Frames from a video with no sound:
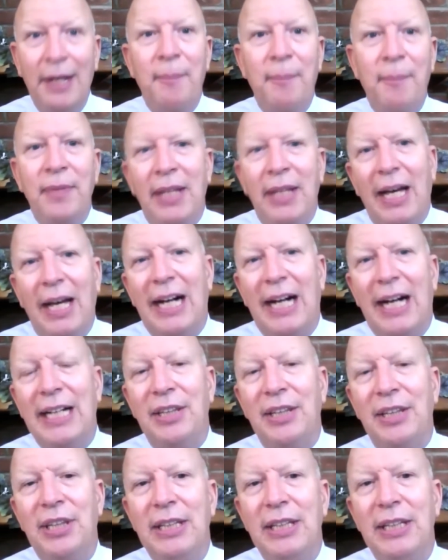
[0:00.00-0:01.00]
I
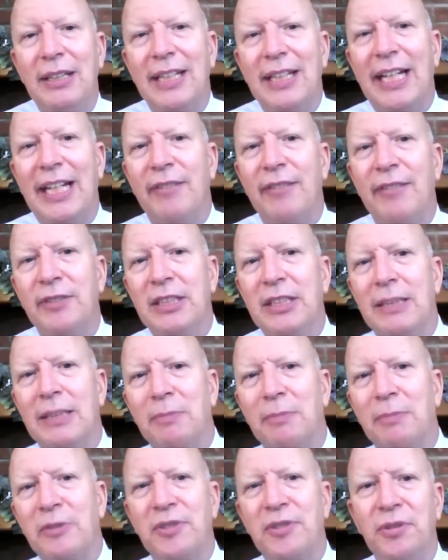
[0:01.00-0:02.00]
think every
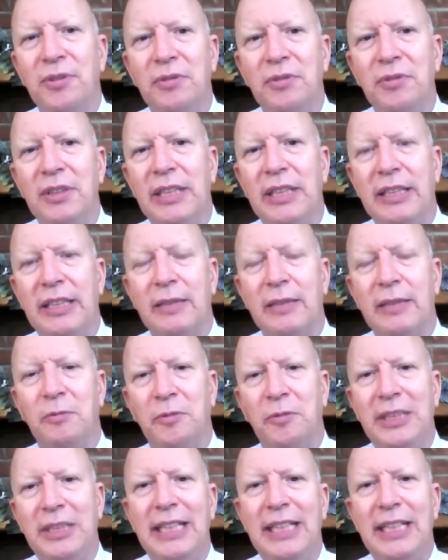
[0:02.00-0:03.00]
opportunity that we
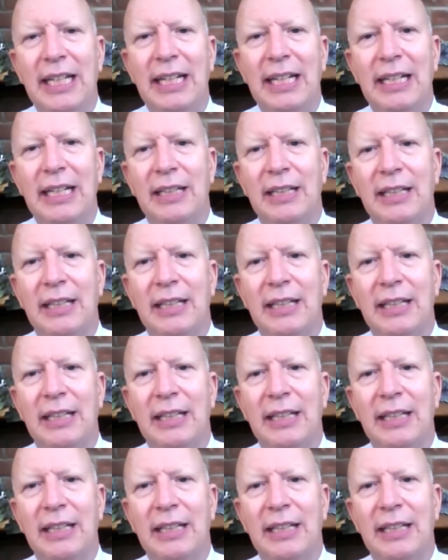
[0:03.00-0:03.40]
have